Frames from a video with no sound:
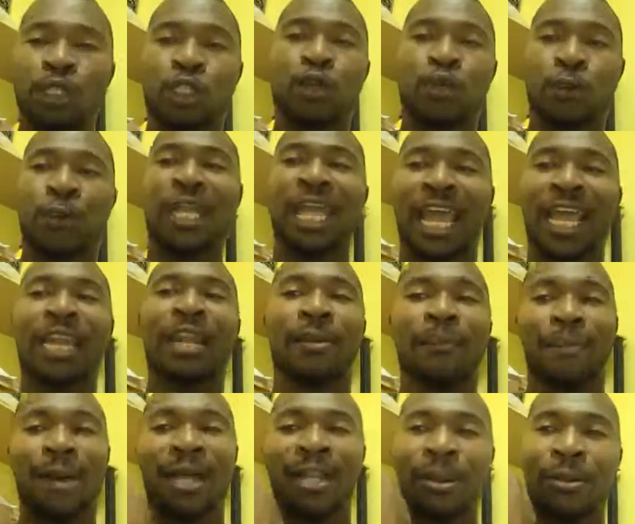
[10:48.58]
was
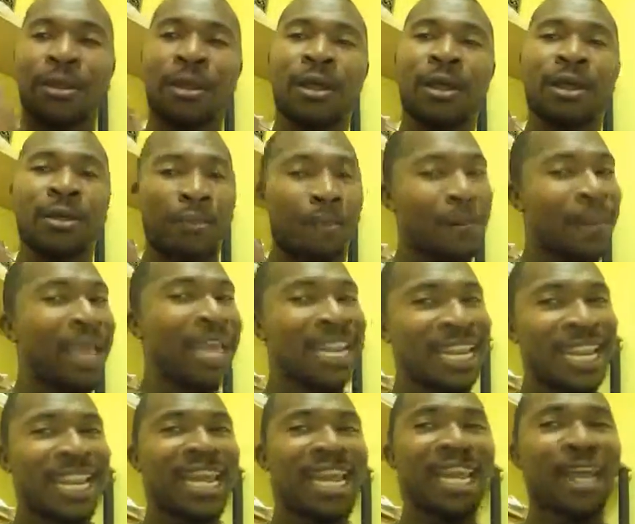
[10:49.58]
created by the made
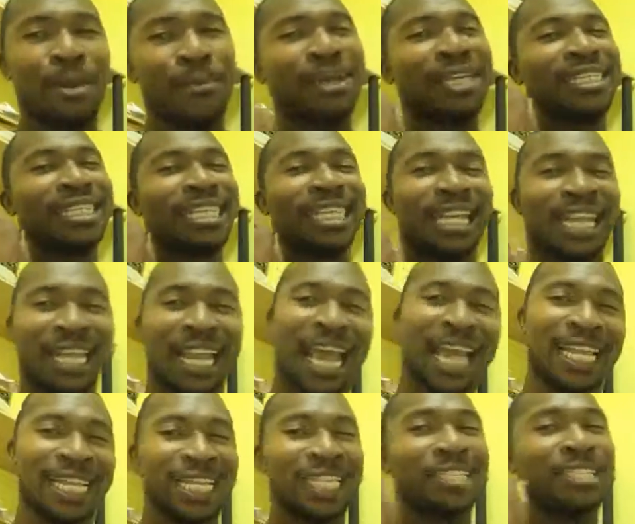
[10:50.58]
in the image and the
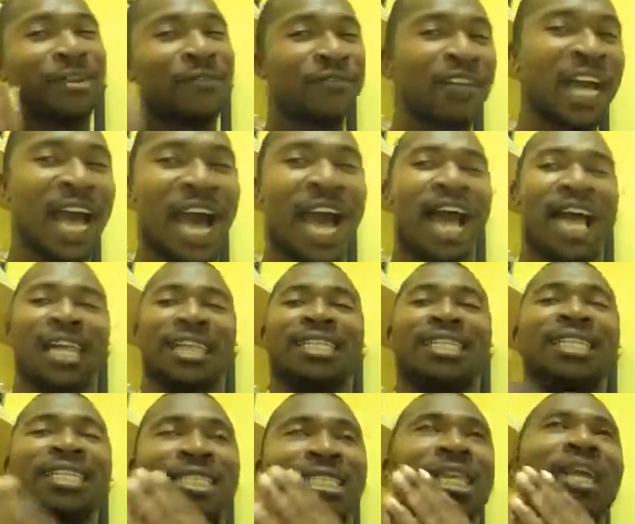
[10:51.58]
likeness of God.
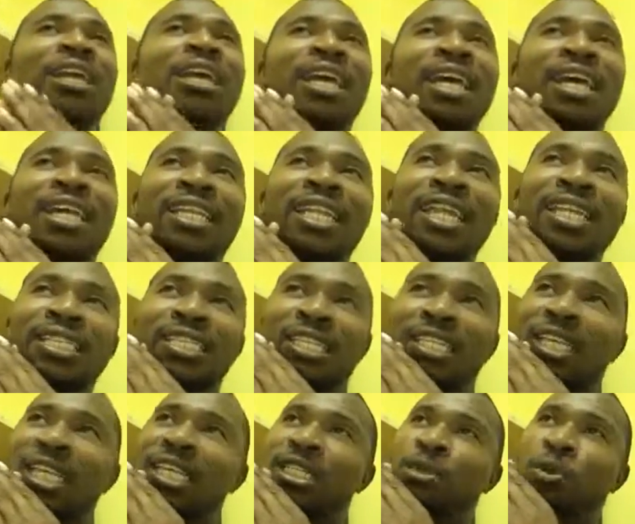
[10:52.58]
This
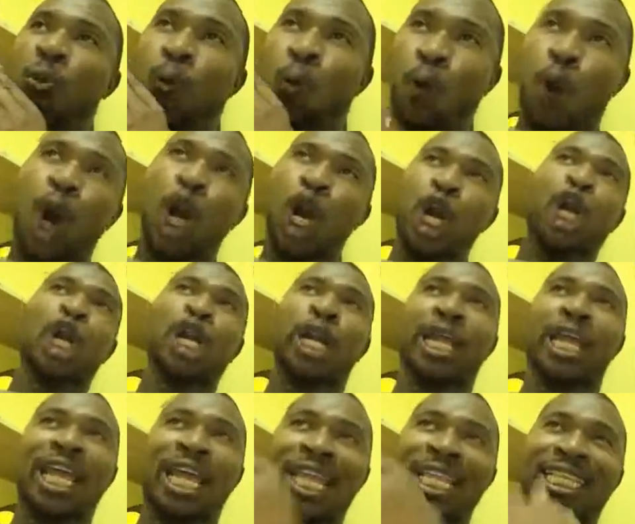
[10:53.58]
this this
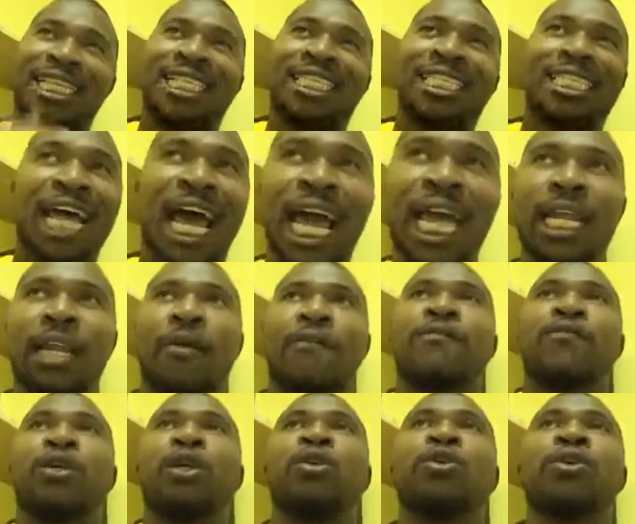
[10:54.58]
word inside
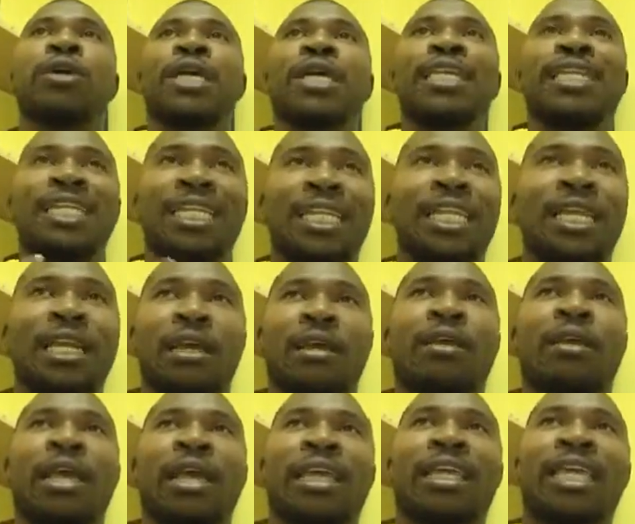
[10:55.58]
of you
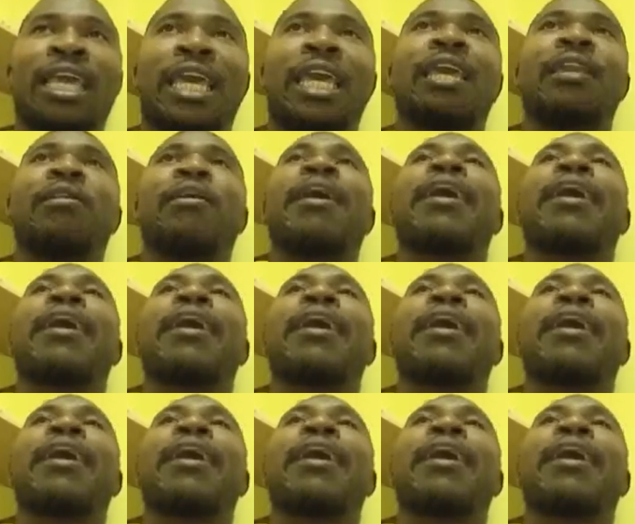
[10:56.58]
it can